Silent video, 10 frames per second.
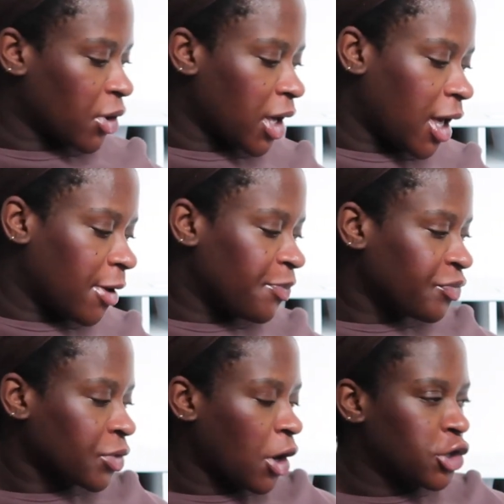bringing
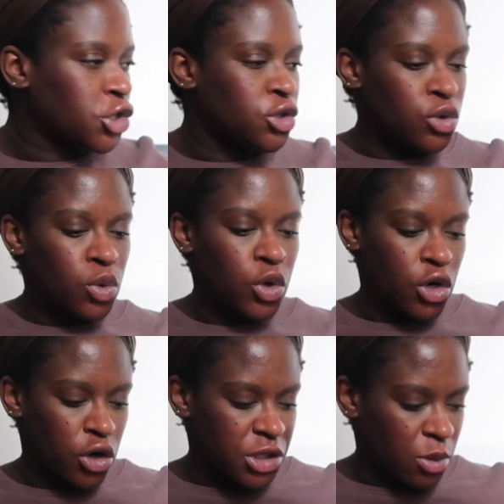are 2
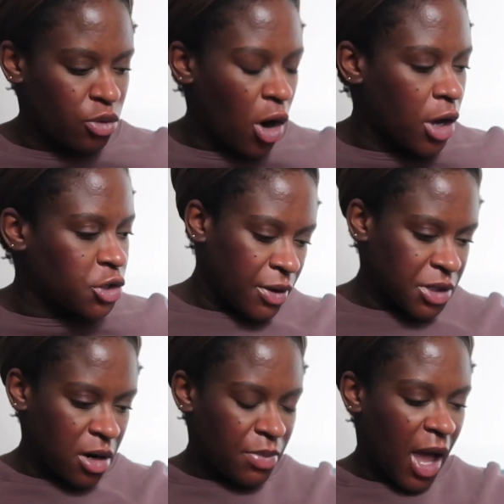nursing bras. I
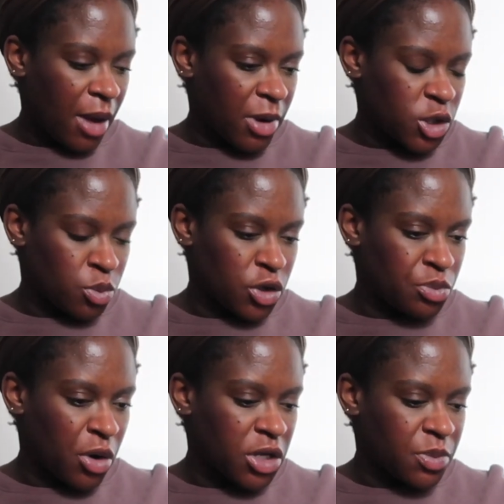was gonna pack my sports
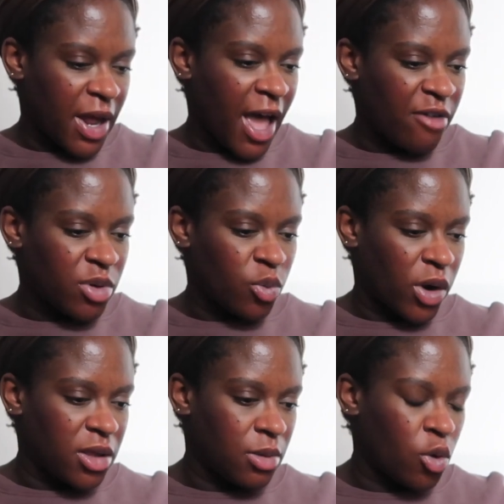bras, but I have been
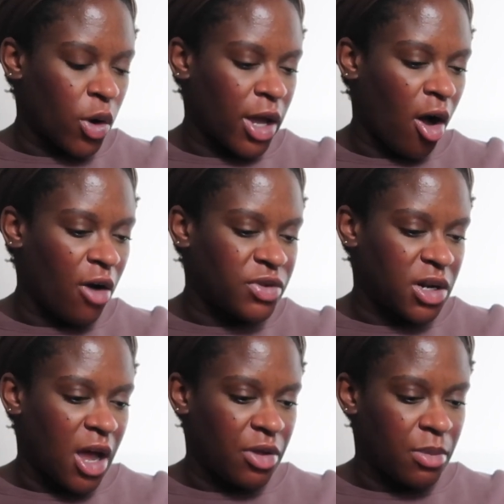wearing them quite often
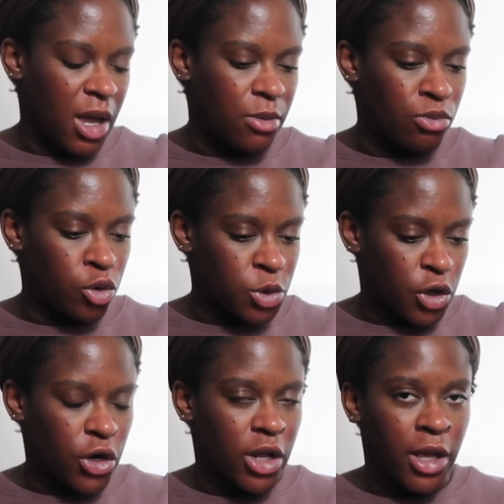now that my boobs are
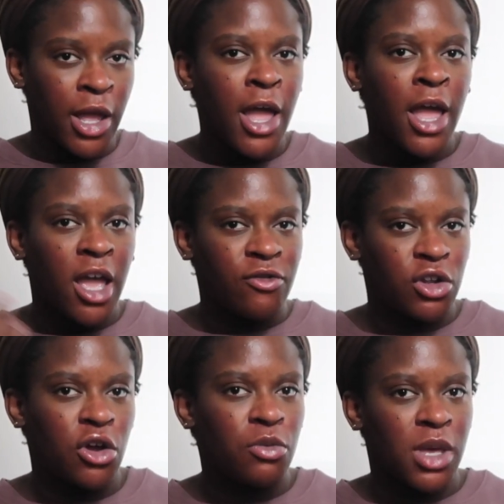hurting. If
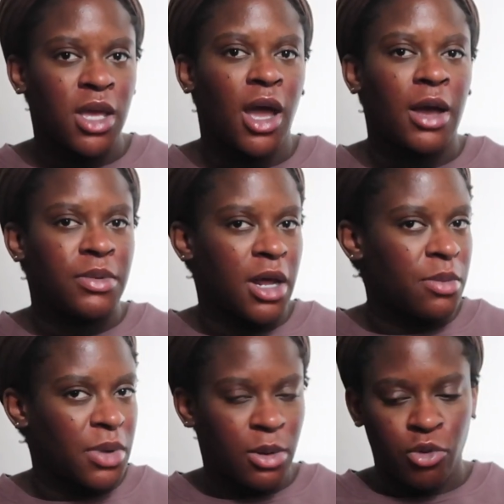you know me, I'm not
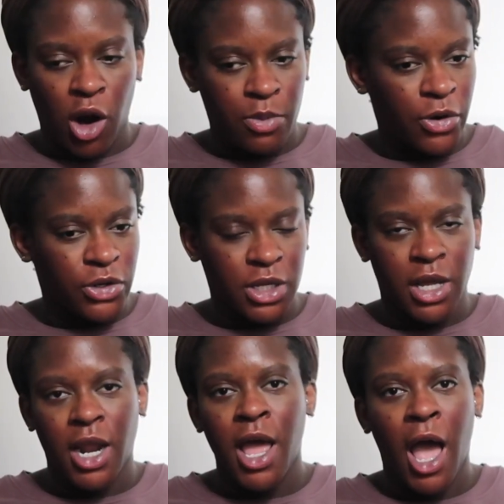a big bra
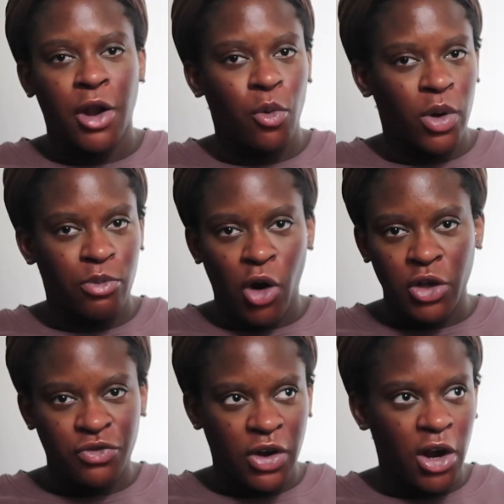person. I don't wear
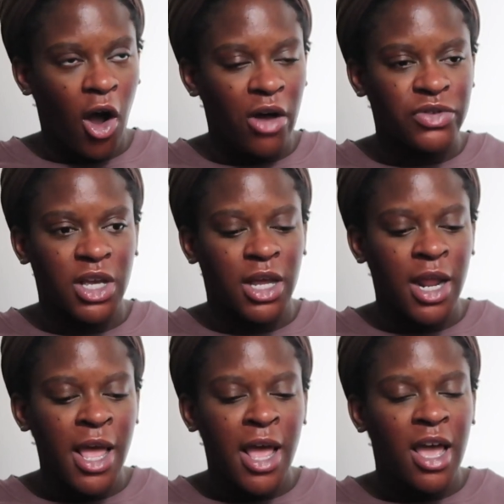bras very
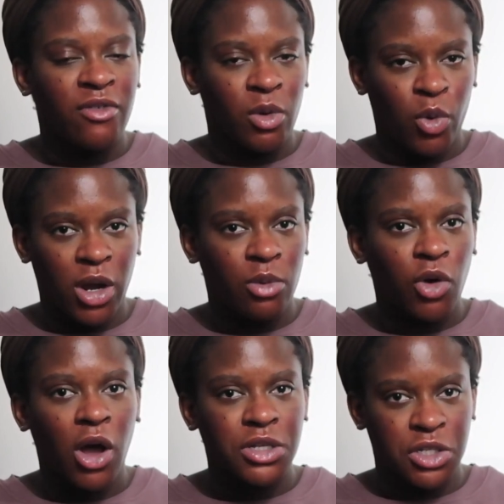often. If I'm wearing
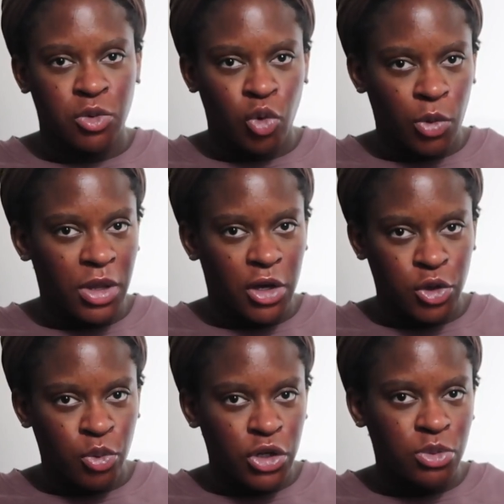bras, it's normally a
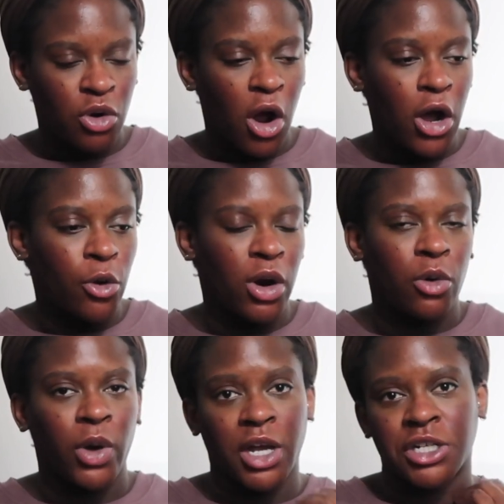sports bra, or
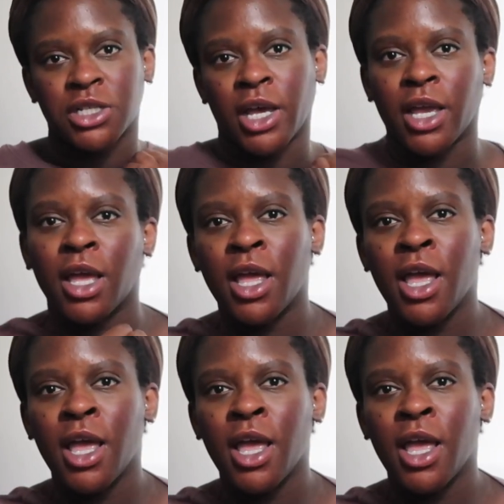I'll wear just a